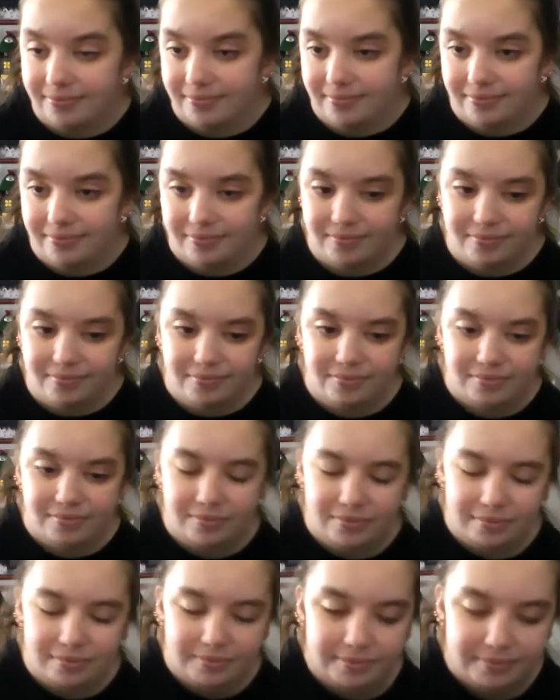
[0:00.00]

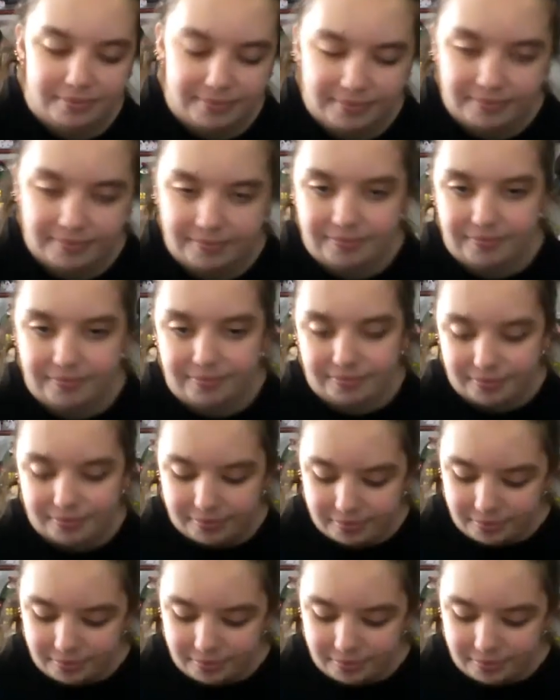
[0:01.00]
No one is speaking in this clip.